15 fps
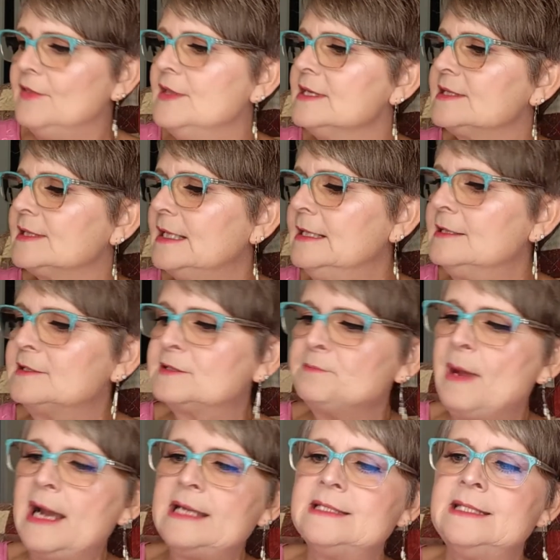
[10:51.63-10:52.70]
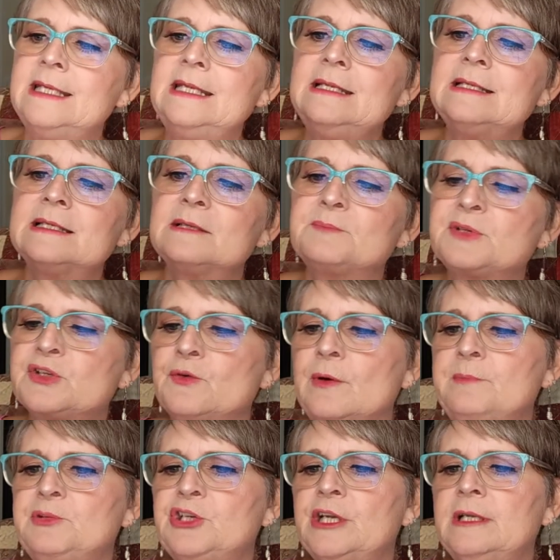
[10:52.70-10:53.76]
This is my tea
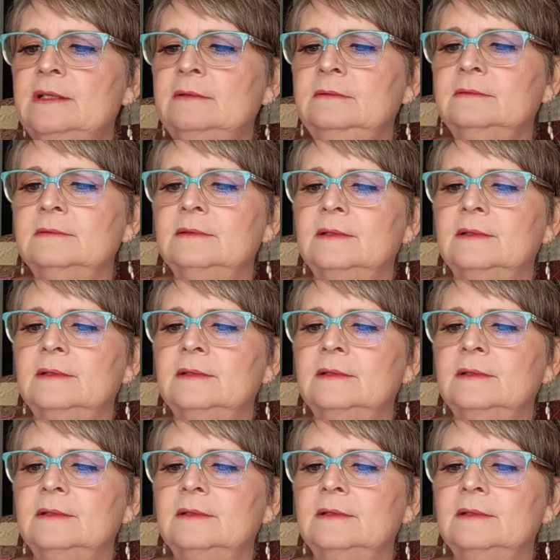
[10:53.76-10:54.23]
subscription.